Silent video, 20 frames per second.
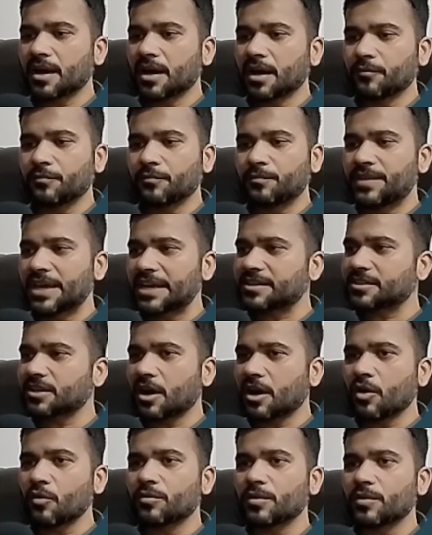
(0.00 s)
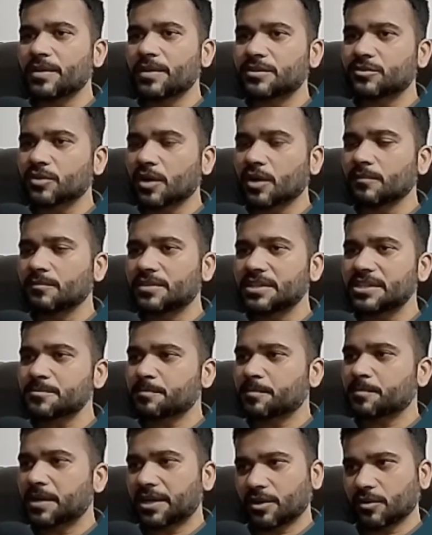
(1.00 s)
That's how we will solve this
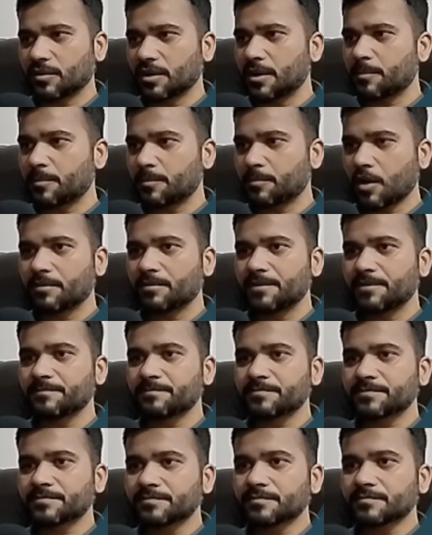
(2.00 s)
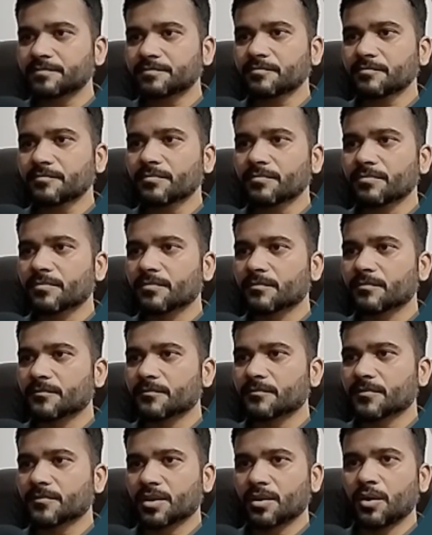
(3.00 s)
particular problem.
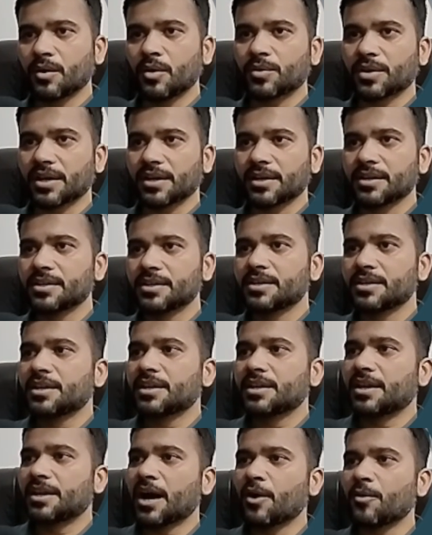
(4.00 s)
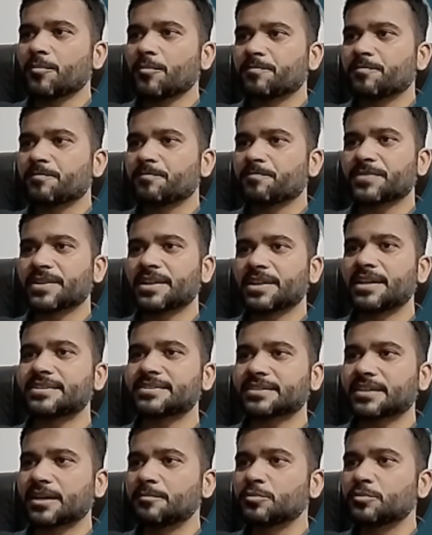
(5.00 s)
Okay, now let's
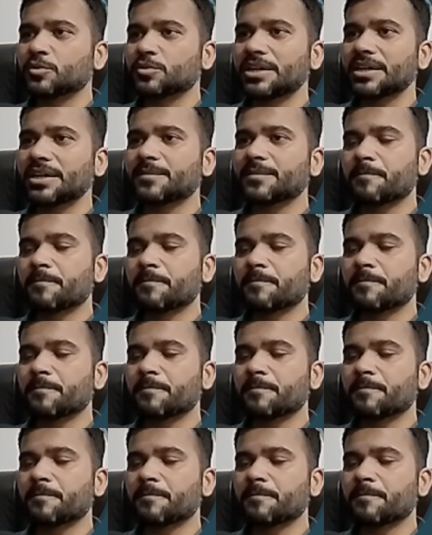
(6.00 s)
come to the